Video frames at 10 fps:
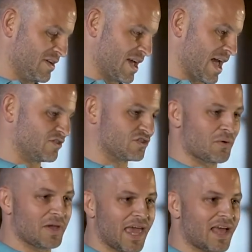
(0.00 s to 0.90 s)
And
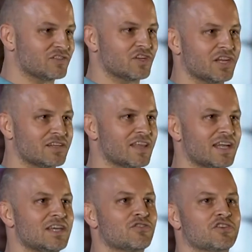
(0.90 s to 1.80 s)
so again, turning to their
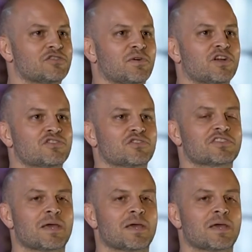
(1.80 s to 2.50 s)
Negro spirituals,